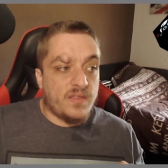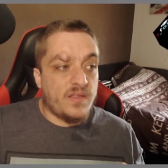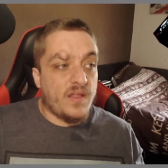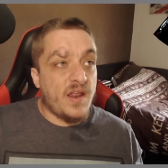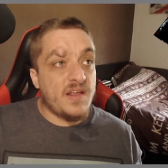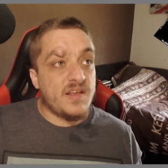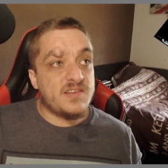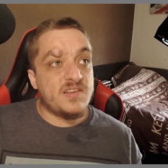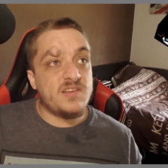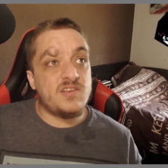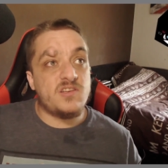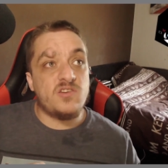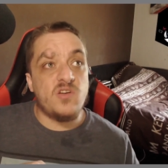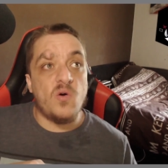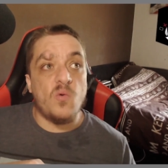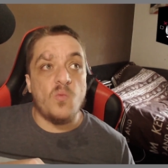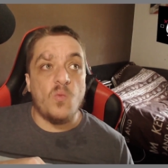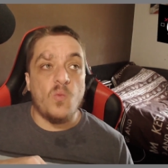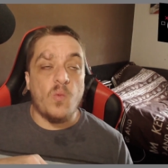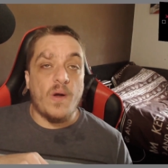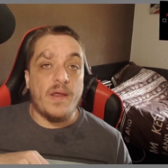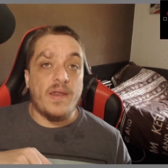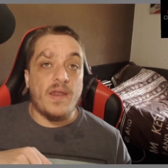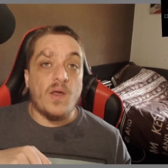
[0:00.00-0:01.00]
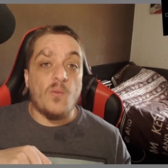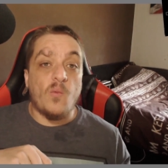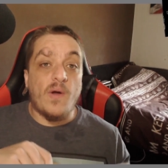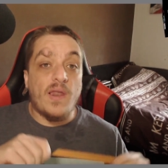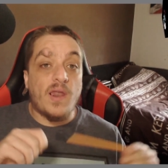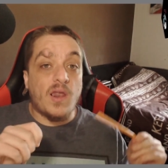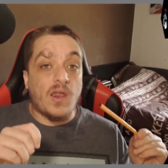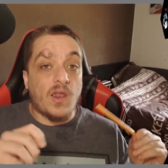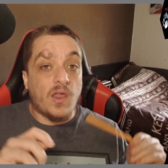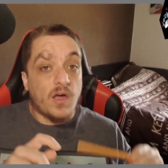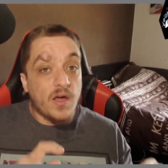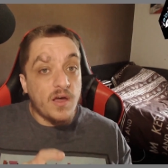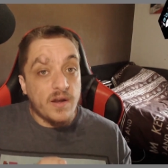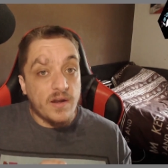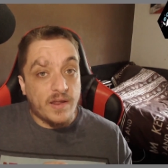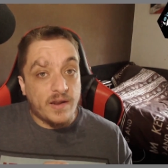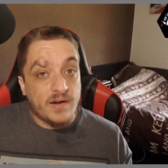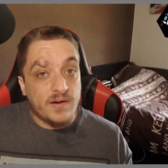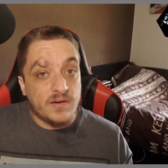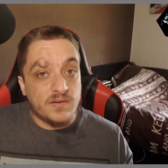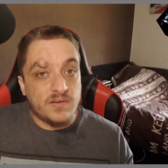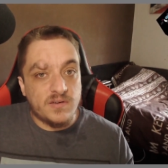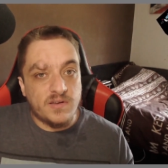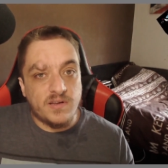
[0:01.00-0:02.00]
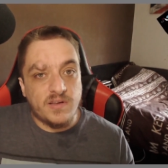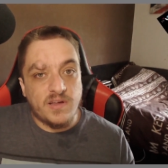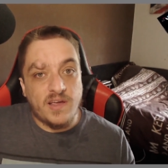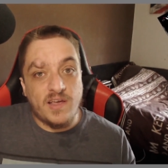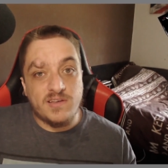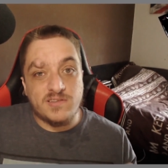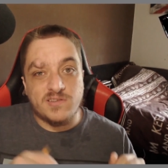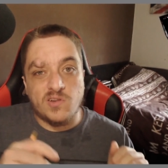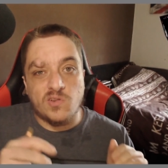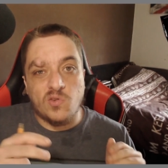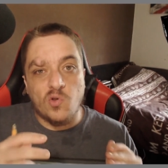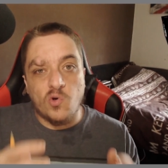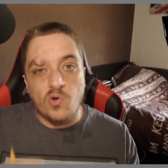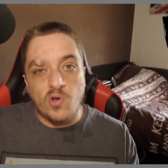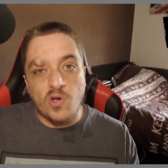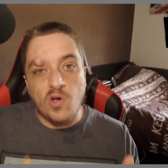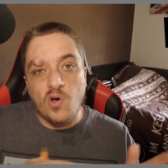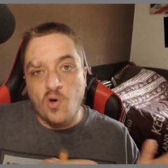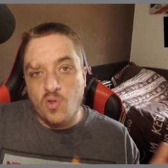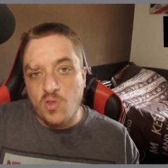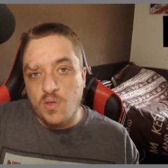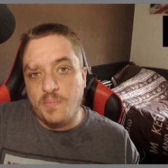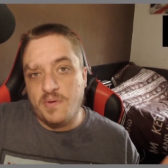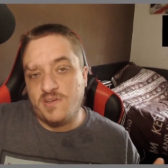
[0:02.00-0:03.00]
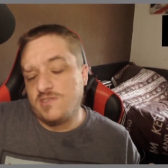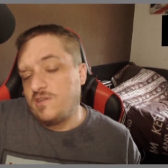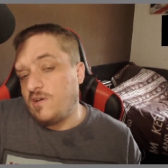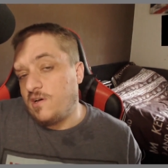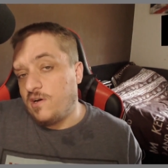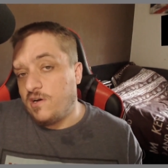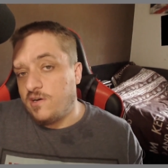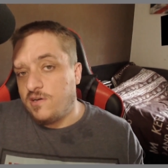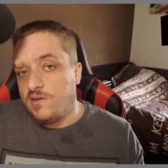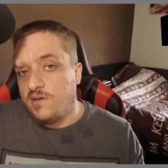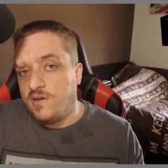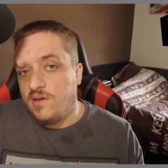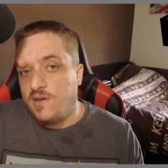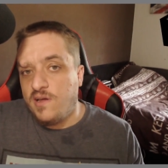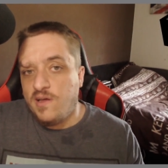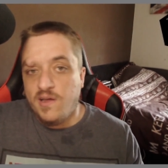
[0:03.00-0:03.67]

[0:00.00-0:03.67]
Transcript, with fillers: The next thing to know when learning is look at other bits of code.